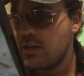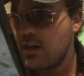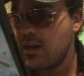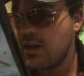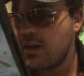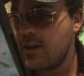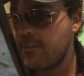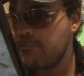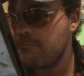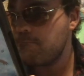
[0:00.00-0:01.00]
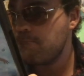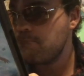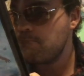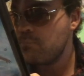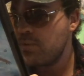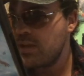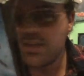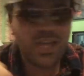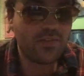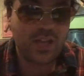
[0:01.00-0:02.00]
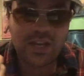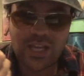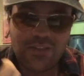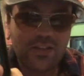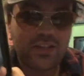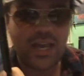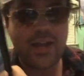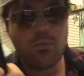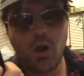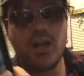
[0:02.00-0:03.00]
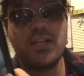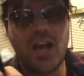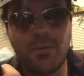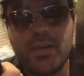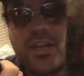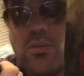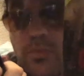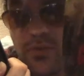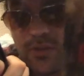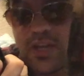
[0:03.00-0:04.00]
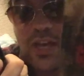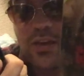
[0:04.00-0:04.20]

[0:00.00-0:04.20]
Um, even even Ken Watanabe, who was uh, Ken